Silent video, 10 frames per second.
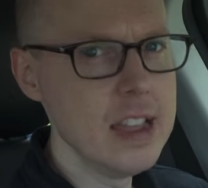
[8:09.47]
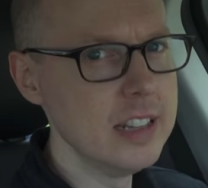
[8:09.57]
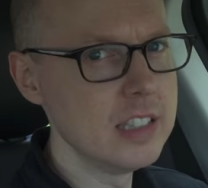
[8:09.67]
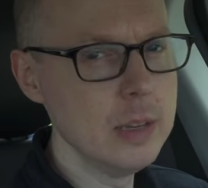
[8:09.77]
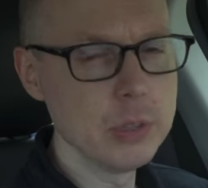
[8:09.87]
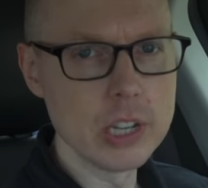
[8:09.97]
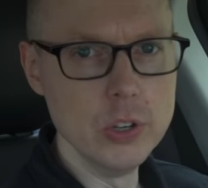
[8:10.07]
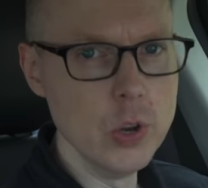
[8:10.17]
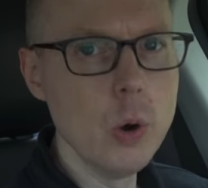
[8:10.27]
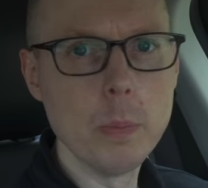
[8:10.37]
It seems like a
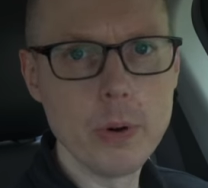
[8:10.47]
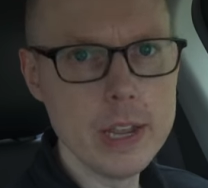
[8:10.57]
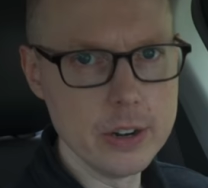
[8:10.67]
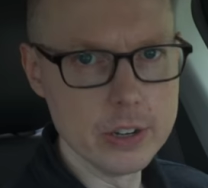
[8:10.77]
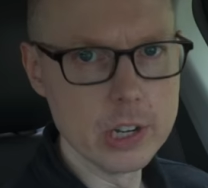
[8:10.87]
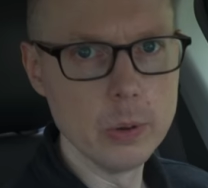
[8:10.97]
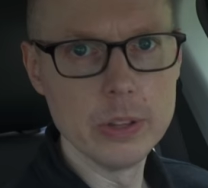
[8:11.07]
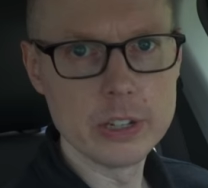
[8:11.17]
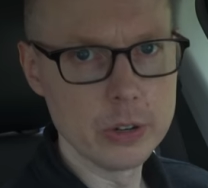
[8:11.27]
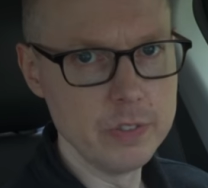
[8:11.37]
no-brainer to go
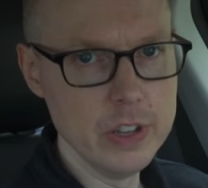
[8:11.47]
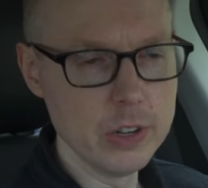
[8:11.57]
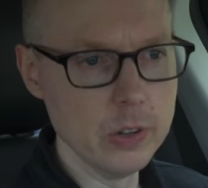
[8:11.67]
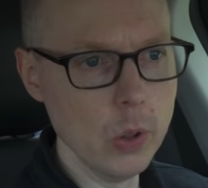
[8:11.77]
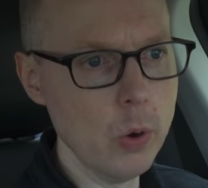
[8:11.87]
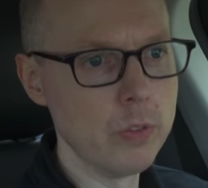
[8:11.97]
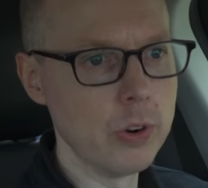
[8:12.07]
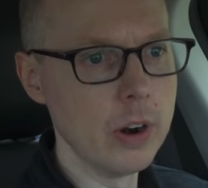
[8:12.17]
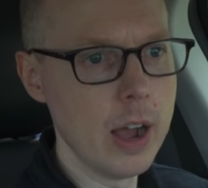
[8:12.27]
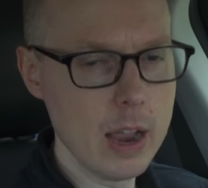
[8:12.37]
electric vehicle
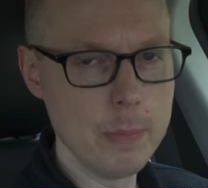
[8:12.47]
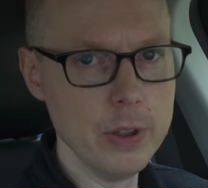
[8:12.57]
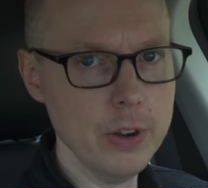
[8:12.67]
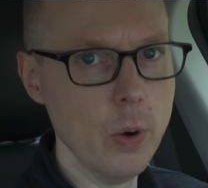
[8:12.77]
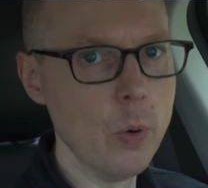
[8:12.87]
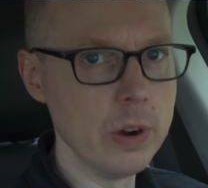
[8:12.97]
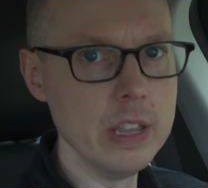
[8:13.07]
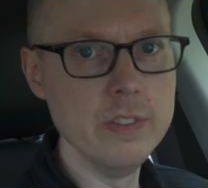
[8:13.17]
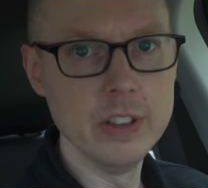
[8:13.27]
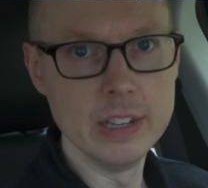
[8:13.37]
over hybrid or
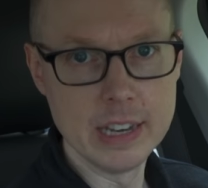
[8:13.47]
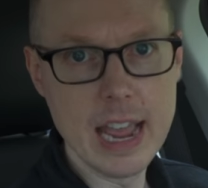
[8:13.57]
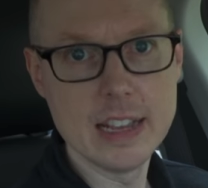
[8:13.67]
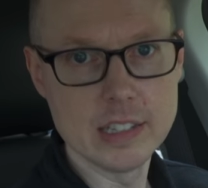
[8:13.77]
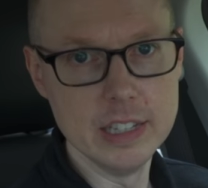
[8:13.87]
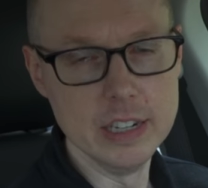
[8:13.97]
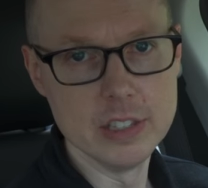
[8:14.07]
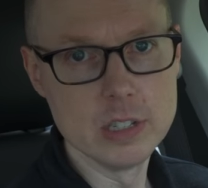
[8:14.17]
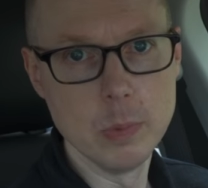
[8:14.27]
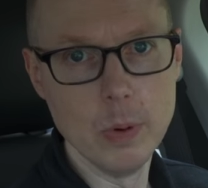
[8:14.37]
even gasoline at
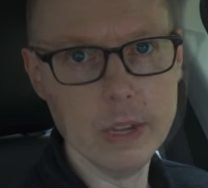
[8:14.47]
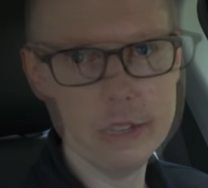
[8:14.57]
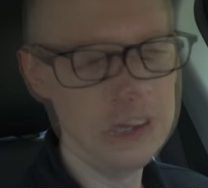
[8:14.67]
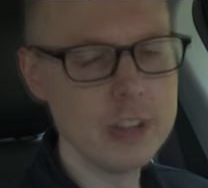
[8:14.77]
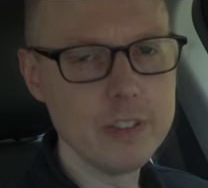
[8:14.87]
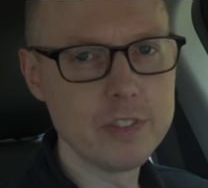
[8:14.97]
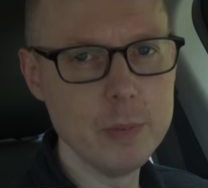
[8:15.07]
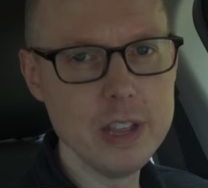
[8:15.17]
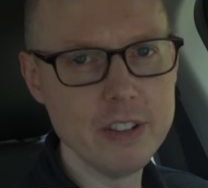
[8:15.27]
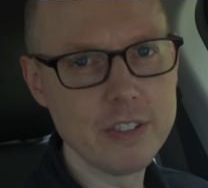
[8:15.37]
this point.
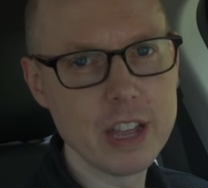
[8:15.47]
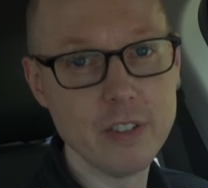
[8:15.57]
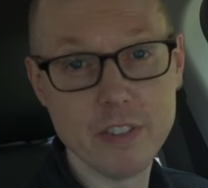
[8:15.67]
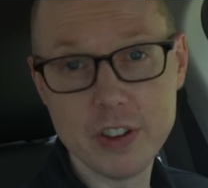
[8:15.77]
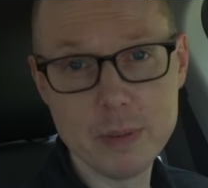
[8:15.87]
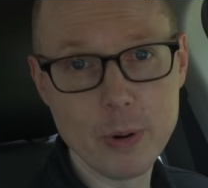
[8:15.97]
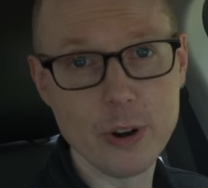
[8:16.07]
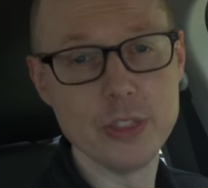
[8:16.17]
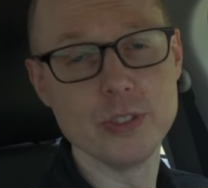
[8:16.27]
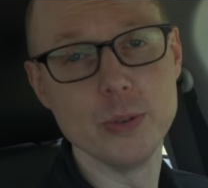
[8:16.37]
For me, a kind of a funny
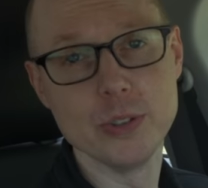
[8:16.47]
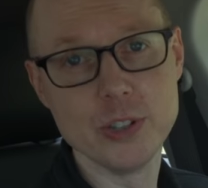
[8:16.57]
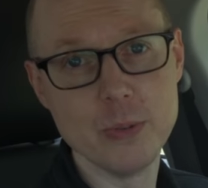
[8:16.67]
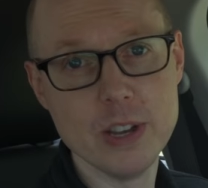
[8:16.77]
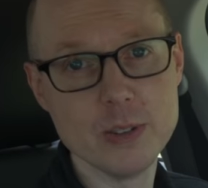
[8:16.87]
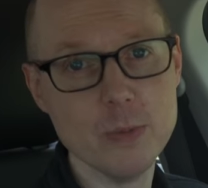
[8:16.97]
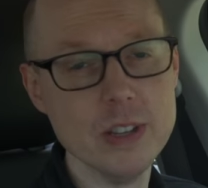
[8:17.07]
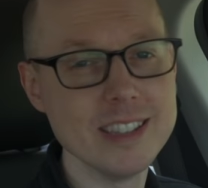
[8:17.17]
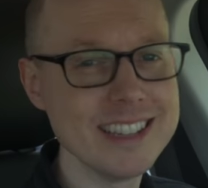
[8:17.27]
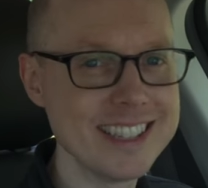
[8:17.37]
part of this whole situation
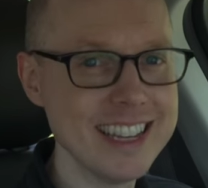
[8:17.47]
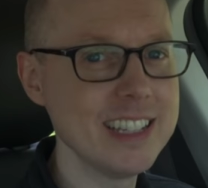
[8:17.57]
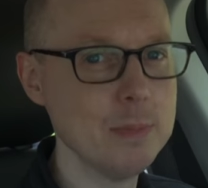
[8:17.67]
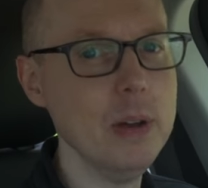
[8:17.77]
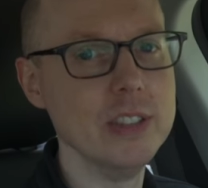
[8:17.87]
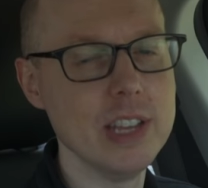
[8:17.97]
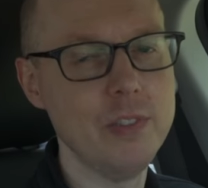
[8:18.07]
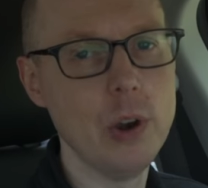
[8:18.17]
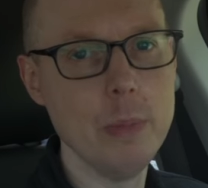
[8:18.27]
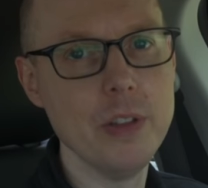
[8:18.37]
was six months
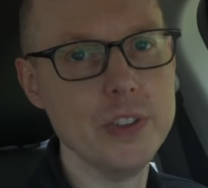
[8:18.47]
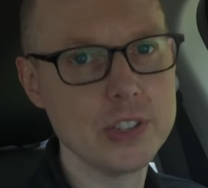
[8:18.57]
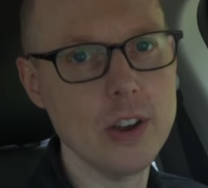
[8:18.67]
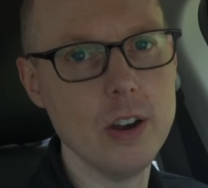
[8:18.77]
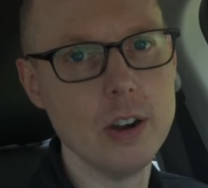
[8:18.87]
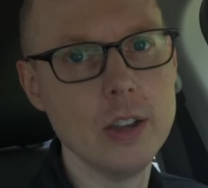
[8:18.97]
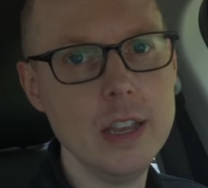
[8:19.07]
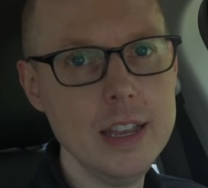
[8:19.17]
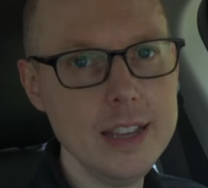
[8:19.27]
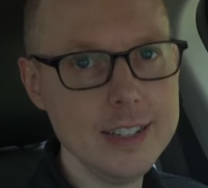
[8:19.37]
after I bought this car,
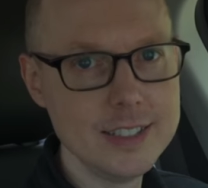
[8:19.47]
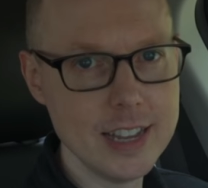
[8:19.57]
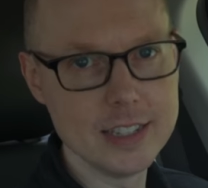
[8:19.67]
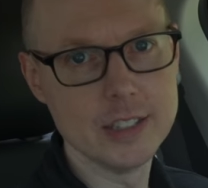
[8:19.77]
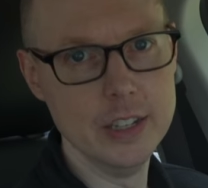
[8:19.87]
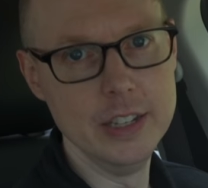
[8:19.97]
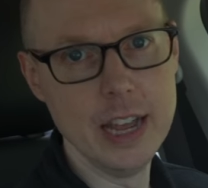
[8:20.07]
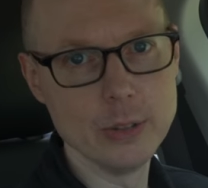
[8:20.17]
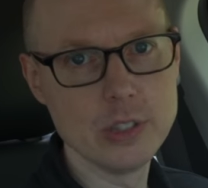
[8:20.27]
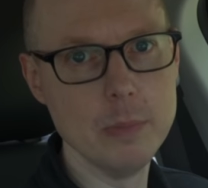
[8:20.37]
Tesla
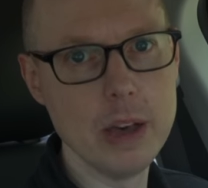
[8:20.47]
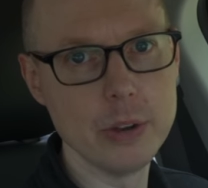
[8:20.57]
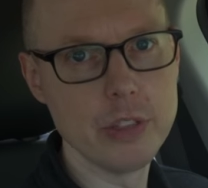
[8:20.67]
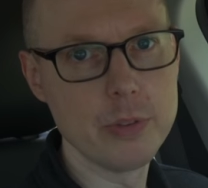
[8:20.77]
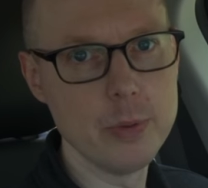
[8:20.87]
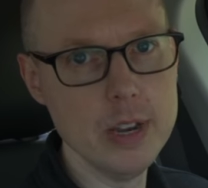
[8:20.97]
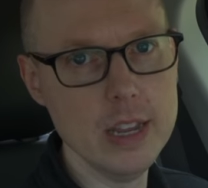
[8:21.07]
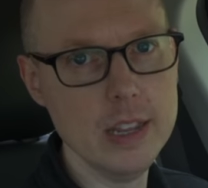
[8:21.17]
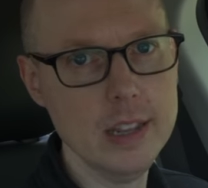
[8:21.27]
announced the Model 3.